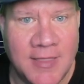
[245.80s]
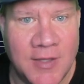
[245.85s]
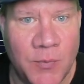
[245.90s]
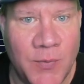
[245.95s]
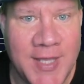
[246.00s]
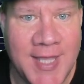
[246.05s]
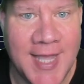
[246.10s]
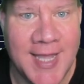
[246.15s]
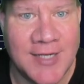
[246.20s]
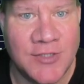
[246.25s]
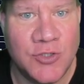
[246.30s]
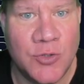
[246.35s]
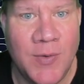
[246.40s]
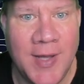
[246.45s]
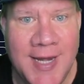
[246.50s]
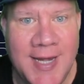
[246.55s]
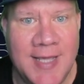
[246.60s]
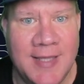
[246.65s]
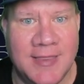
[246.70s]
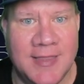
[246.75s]
can't do
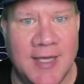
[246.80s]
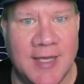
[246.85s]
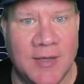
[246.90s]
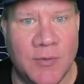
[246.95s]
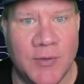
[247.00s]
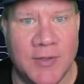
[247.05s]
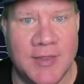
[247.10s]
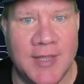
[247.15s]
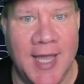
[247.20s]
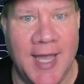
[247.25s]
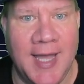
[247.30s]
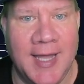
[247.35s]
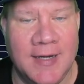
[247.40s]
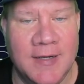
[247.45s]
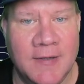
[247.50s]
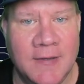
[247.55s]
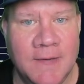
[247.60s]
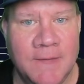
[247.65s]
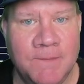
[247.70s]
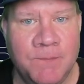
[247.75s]
anything with
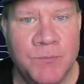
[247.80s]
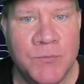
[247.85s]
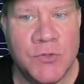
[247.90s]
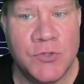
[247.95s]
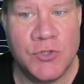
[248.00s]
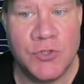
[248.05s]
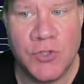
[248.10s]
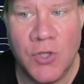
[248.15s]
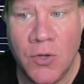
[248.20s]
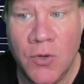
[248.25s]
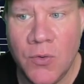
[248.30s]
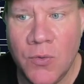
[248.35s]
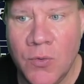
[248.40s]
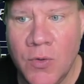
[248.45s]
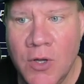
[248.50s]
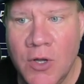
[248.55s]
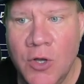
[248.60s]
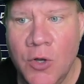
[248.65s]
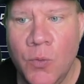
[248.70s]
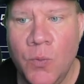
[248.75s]
that.
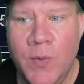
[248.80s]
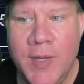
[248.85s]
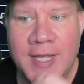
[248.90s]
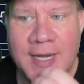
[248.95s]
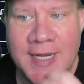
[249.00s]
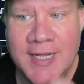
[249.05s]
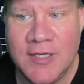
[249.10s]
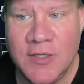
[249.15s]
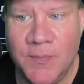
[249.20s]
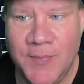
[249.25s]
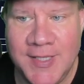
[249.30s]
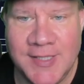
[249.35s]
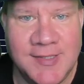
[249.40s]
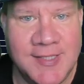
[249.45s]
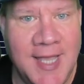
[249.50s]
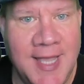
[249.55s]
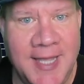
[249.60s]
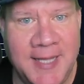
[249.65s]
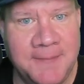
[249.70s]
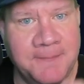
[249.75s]
So we need to be
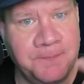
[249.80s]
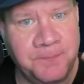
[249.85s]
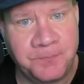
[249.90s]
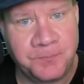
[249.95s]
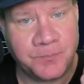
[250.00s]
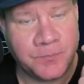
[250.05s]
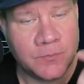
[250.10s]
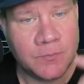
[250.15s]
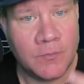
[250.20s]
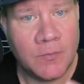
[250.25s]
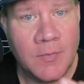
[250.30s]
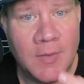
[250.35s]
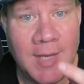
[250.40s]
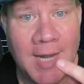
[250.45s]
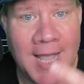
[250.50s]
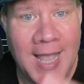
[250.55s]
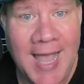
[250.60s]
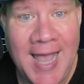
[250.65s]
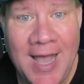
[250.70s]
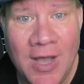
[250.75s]
saying,
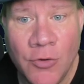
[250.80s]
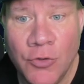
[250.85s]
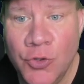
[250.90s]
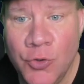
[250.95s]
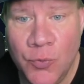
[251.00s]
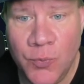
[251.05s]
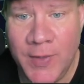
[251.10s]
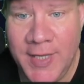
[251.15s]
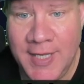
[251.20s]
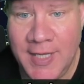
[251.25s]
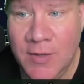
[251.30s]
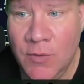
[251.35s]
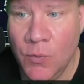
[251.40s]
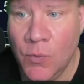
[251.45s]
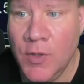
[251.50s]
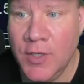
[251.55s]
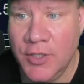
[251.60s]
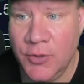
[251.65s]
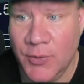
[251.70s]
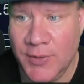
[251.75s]
how do we
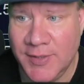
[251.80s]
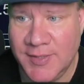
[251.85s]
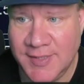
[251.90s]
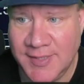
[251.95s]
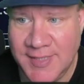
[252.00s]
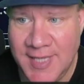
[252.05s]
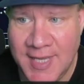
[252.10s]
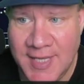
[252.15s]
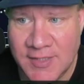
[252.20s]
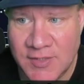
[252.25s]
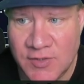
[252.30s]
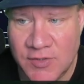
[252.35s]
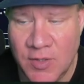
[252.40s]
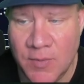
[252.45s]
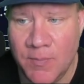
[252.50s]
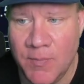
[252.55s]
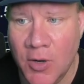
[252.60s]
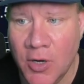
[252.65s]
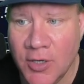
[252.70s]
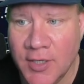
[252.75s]
want to assess the
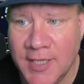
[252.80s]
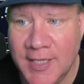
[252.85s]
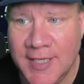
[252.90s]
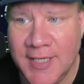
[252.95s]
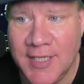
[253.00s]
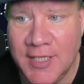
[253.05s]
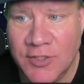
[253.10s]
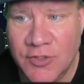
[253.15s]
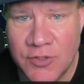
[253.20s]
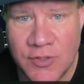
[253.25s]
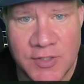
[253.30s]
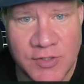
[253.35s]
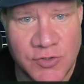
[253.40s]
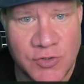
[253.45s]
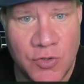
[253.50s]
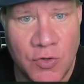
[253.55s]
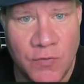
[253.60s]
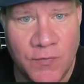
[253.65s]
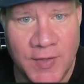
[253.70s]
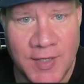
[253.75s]
market and get to
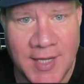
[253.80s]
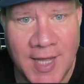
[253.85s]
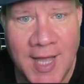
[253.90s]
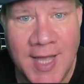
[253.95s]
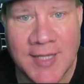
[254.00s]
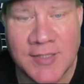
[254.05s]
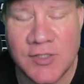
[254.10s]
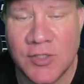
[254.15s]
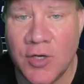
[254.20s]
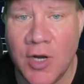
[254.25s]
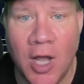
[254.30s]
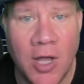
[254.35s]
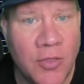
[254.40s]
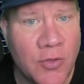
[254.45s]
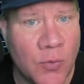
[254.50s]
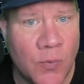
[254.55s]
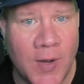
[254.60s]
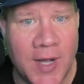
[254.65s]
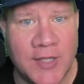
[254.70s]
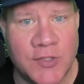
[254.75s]
this no vig odds? Or
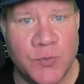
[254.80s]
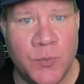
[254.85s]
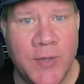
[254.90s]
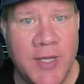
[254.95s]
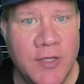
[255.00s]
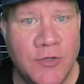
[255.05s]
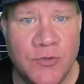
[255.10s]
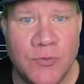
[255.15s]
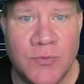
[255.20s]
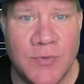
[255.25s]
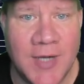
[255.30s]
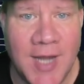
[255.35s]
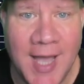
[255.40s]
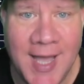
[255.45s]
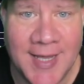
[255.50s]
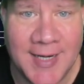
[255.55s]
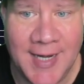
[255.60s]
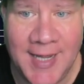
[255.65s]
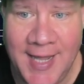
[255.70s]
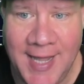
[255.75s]
otherwise, we do
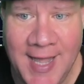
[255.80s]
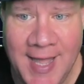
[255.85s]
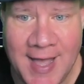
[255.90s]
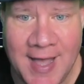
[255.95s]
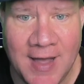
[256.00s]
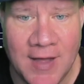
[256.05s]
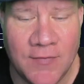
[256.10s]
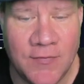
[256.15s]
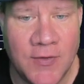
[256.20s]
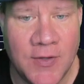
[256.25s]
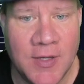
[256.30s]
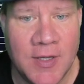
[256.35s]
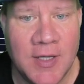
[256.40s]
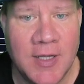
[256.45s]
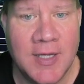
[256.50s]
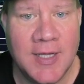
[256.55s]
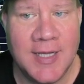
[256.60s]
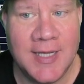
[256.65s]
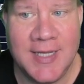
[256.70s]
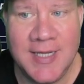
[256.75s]
not have
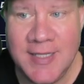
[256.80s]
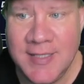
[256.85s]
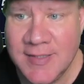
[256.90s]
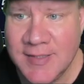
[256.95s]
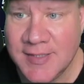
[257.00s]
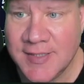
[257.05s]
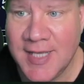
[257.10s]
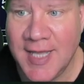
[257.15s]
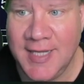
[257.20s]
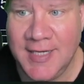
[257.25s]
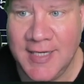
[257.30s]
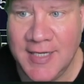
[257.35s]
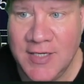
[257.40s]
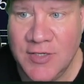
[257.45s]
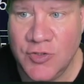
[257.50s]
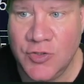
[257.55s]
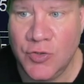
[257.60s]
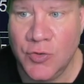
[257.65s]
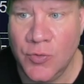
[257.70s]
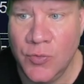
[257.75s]
insight
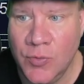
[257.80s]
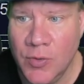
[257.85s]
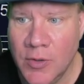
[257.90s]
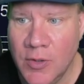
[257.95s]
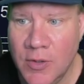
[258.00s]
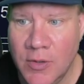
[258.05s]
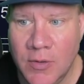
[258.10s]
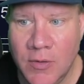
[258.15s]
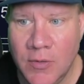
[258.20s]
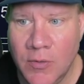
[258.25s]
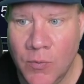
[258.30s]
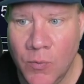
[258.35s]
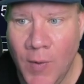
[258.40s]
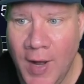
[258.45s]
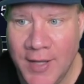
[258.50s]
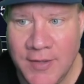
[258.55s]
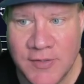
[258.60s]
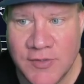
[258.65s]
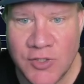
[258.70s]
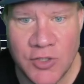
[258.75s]
into
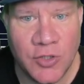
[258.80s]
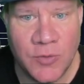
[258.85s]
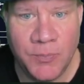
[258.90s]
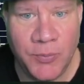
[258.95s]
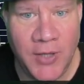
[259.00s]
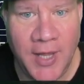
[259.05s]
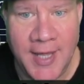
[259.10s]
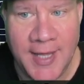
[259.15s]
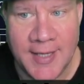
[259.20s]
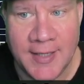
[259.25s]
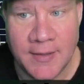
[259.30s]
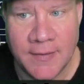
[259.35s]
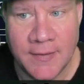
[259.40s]
why this is a good play,